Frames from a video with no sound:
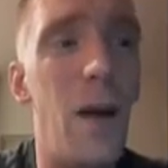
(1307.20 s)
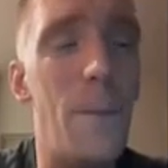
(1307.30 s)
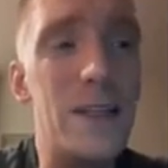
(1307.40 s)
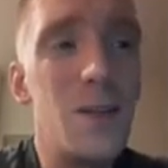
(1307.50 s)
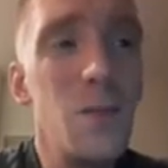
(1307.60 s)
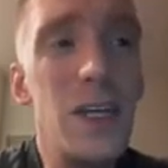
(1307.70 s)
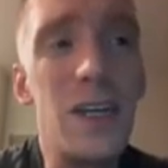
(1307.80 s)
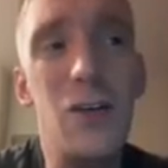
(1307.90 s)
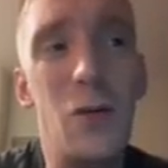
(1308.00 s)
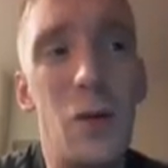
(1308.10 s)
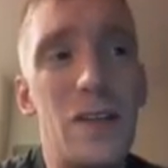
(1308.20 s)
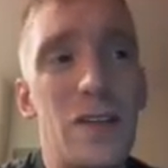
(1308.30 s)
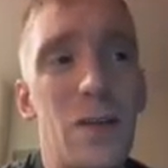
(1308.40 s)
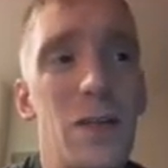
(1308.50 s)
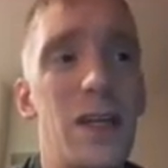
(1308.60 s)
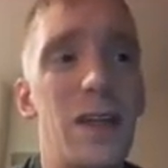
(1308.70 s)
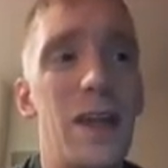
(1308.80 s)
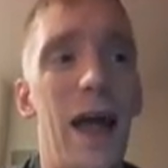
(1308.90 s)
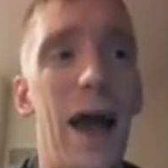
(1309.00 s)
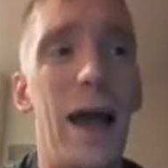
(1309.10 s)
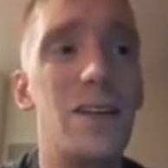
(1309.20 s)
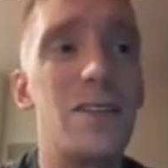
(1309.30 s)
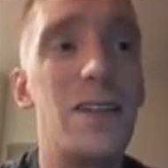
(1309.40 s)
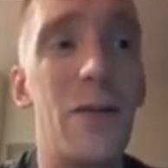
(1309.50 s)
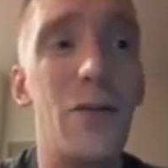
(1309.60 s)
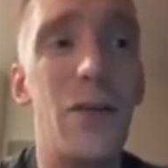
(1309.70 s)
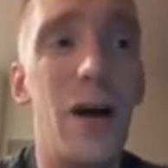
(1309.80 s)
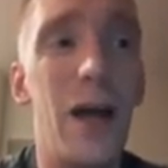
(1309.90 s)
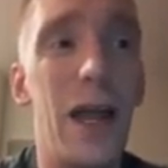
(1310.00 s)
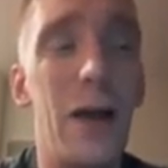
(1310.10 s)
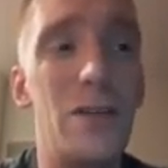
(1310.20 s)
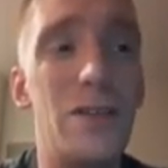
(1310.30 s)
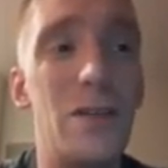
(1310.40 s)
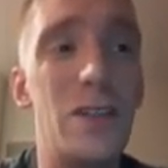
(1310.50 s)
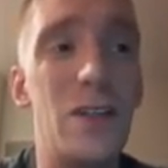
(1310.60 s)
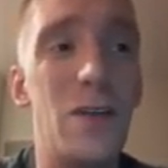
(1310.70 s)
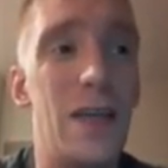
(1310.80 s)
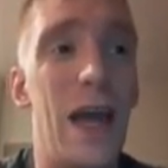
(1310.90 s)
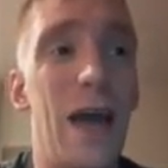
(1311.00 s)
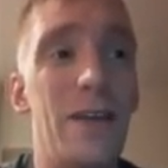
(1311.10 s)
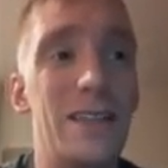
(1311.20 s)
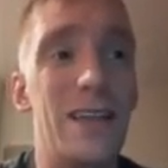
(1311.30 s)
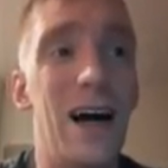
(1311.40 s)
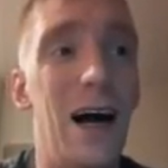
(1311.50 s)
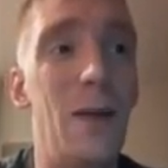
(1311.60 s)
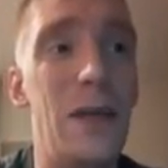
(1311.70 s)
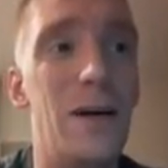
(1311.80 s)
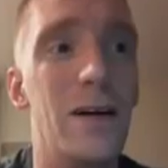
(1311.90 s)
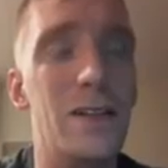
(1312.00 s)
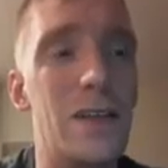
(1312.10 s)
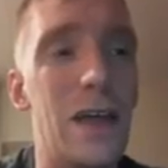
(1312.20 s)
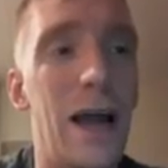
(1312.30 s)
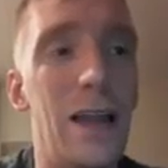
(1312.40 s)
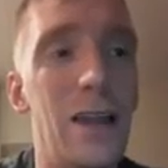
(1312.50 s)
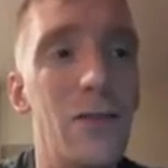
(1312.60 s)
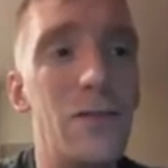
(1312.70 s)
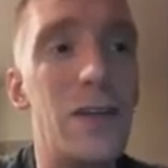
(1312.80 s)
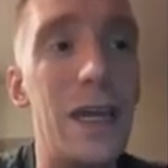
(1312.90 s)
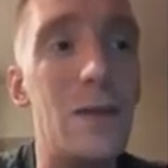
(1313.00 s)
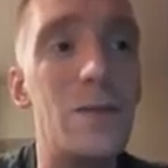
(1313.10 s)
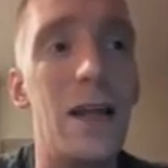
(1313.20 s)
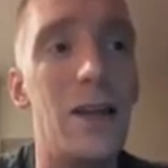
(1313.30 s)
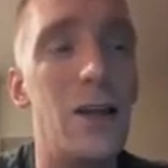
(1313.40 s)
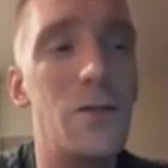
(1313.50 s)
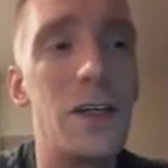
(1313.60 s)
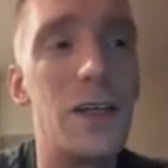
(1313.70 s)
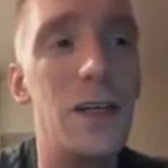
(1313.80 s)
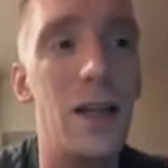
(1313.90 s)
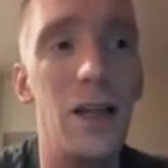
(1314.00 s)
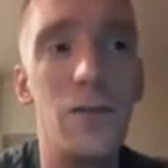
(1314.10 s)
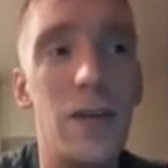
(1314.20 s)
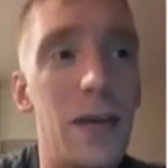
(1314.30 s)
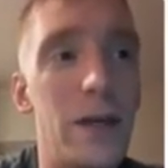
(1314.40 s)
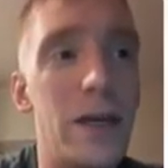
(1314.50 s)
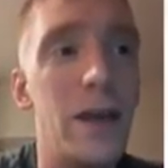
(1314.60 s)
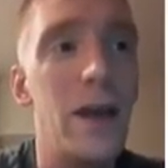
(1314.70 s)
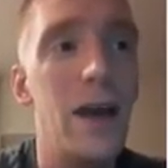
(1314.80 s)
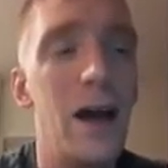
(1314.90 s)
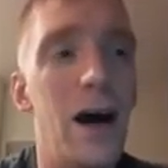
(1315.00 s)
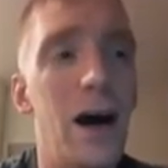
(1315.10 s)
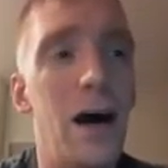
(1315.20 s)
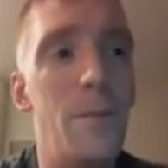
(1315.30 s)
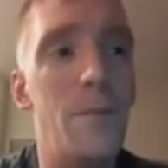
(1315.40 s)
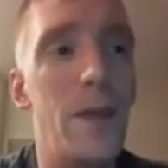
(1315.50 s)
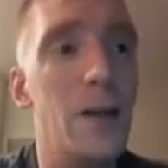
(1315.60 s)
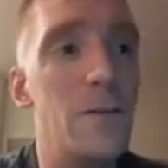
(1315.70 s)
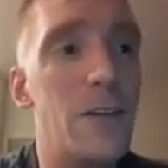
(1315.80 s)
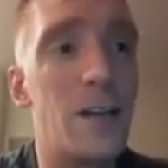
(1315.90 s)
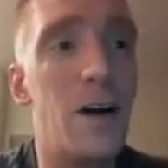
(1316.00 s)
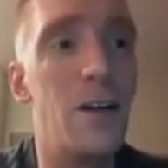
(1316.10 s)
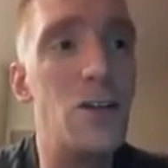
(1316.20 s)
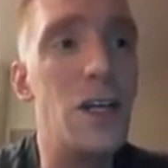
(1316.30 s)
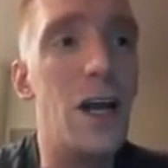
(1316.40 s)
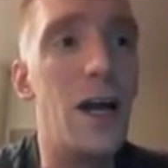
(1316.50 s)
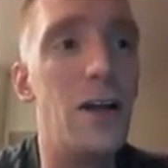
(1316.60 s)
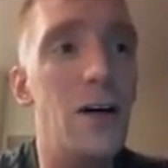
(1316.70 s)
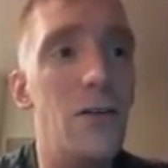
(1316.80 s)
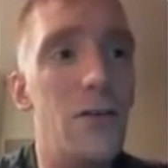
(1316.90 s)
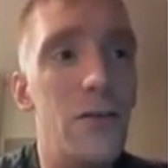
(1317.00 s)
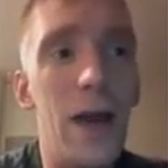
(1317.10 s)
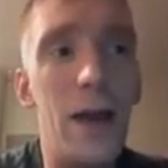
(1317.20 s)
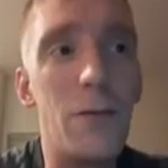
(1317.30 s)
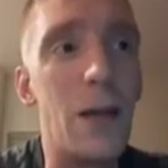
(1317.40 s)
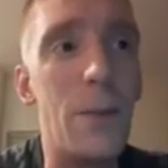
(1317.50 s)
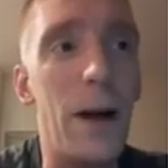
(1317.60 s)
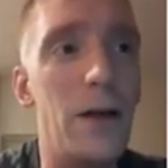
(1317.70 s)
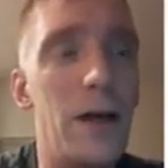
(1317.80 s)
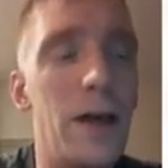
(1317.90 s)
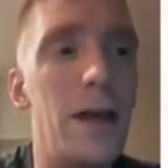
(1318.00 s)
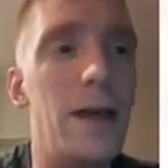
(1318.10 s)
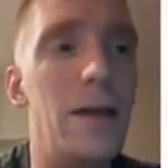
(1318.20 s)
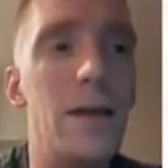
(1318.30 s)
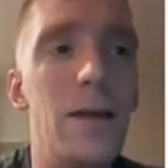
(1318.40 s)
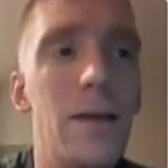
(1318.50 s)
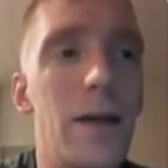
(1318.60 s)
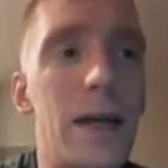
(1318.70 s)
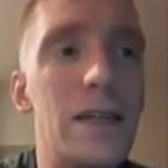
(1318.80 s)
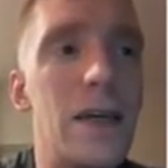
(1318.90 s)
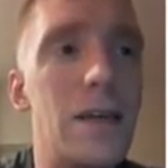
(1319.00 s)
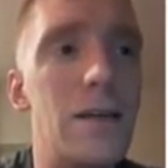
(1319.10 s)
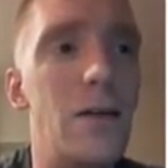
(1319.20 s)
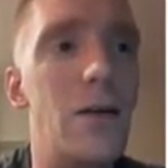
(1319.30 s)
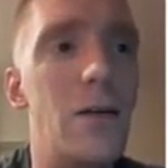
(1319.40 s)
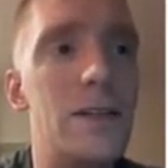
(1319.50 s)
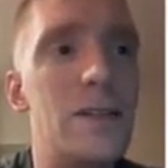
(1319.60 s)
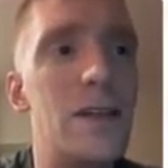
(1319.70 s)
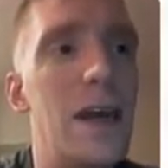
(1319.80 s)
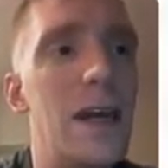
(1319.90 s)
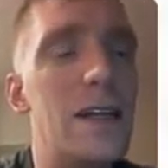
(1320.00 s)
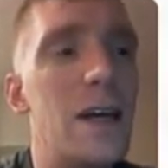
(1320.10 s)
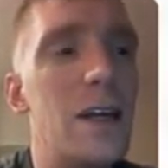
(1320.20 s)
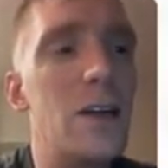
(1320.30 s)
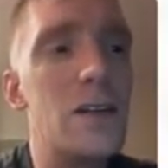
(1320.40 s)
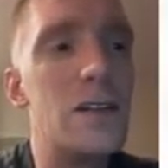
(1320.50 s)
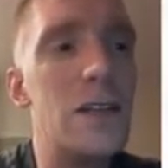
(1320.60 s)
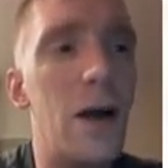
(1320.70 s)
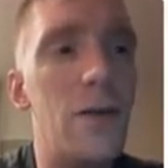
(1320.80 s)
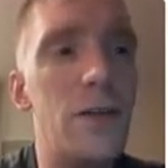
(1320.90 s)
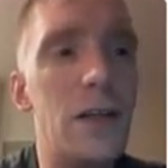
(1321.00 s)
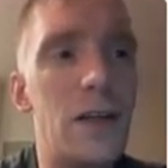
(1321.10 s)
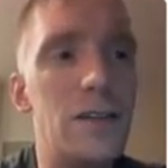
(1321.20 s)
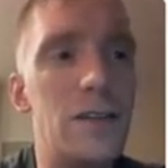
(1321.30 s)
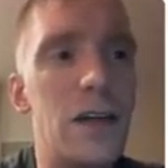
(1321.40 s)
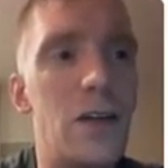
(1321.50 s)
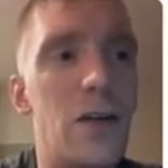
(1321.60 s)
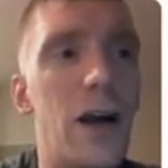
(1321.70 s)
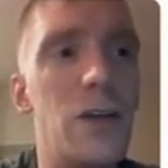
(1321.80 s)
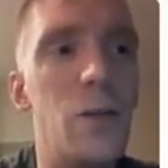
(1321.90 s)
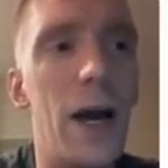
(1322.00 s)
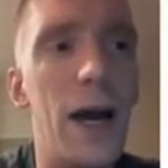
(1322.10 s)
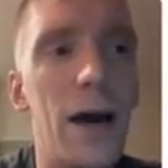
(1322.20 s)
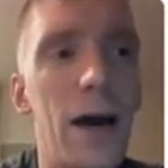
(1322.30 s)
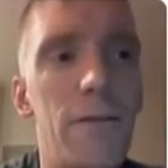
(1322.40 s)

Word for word: It's something new. It's something that I honestly never thought I would see myself as having as a hobby. Honestly, I love games. I love gaming. I love technology. I love everything about it. And like I said, you know, it's kind of interesting to see how everything ties together. How you have